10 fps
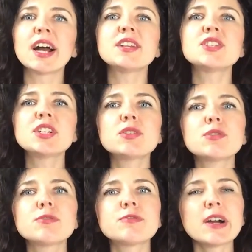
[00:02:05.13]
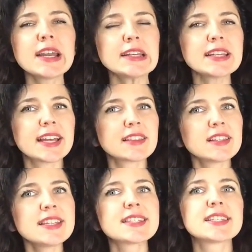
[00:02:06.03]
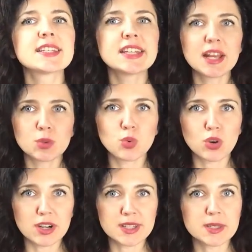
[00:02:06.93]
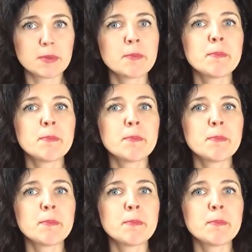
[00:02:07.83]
until you find at least 10 words,